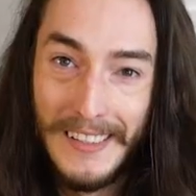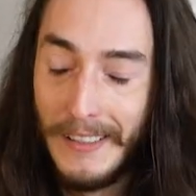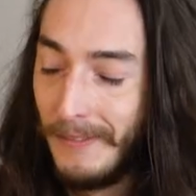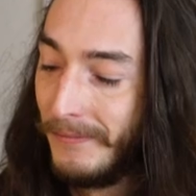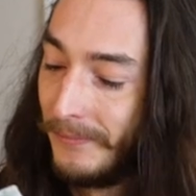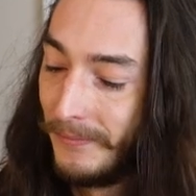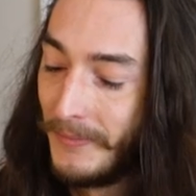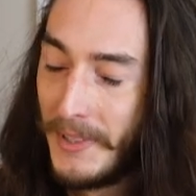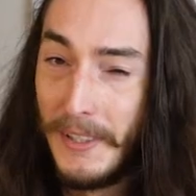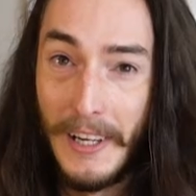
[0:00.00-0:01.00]
you know,
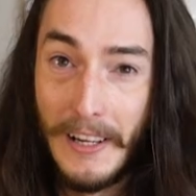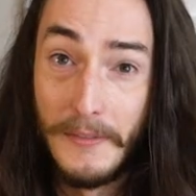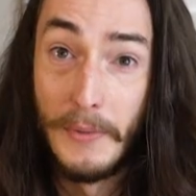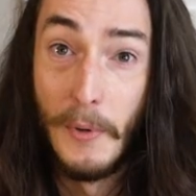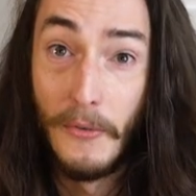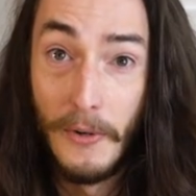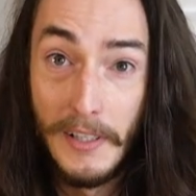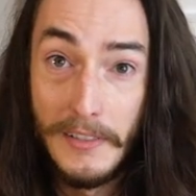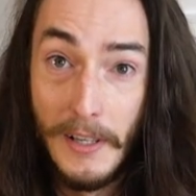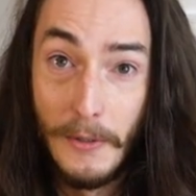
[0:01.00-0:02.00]
still kind of small for an
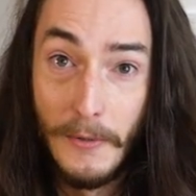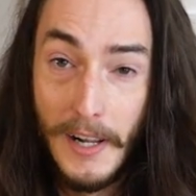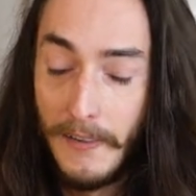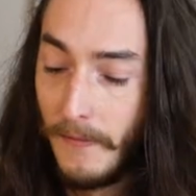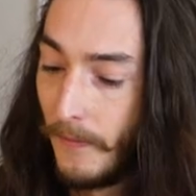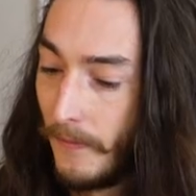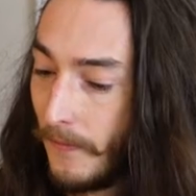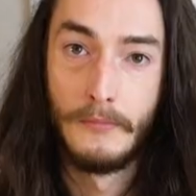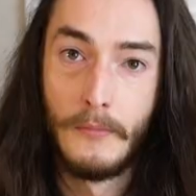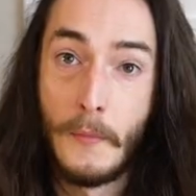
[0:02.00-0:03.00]
extension rod
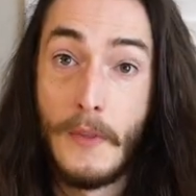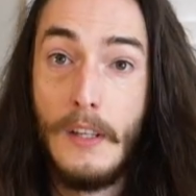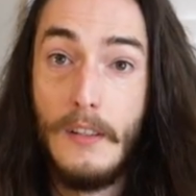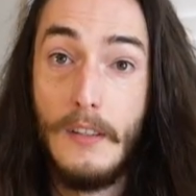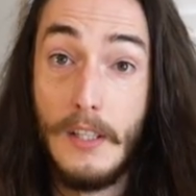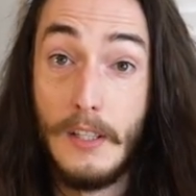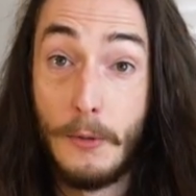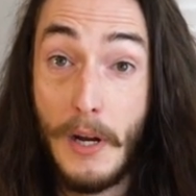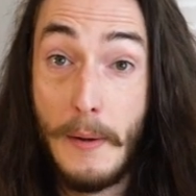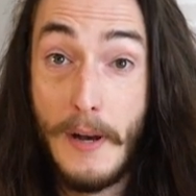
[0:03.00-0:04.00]
the
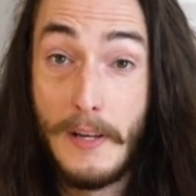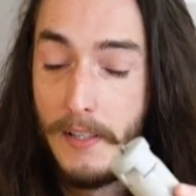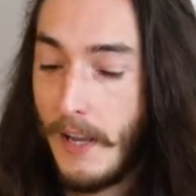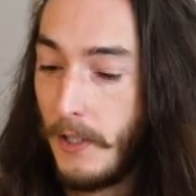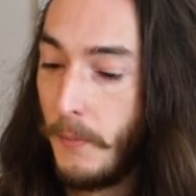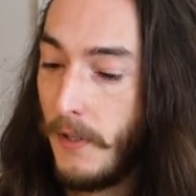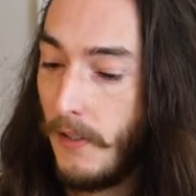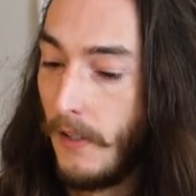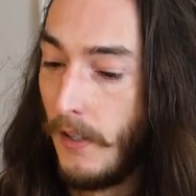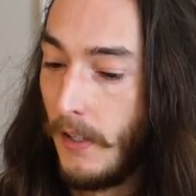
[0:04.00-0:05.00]
tripod attachment
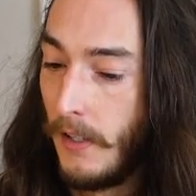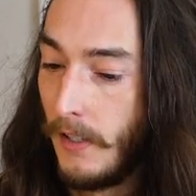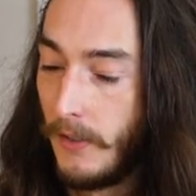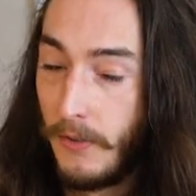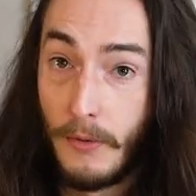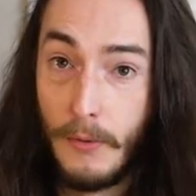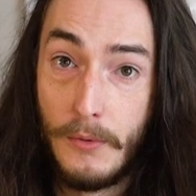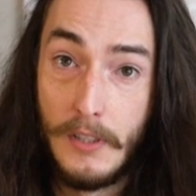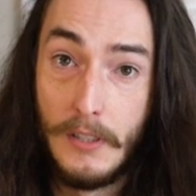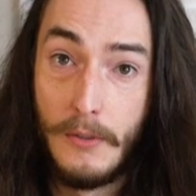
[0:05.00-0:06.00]

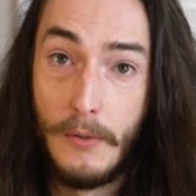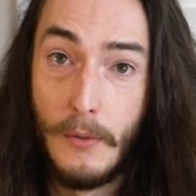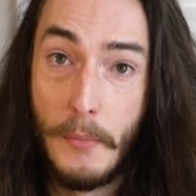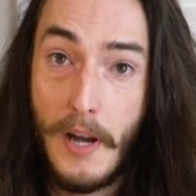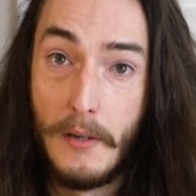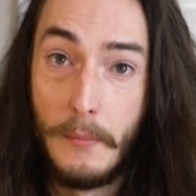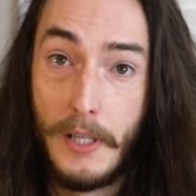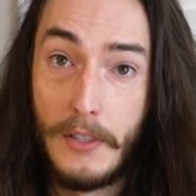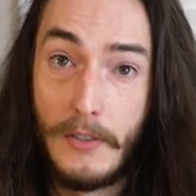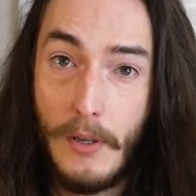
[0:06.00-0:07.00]
screws into the bottom
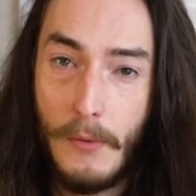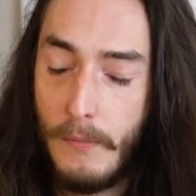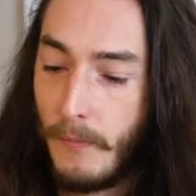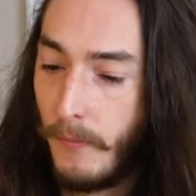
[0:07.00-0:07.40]
like so.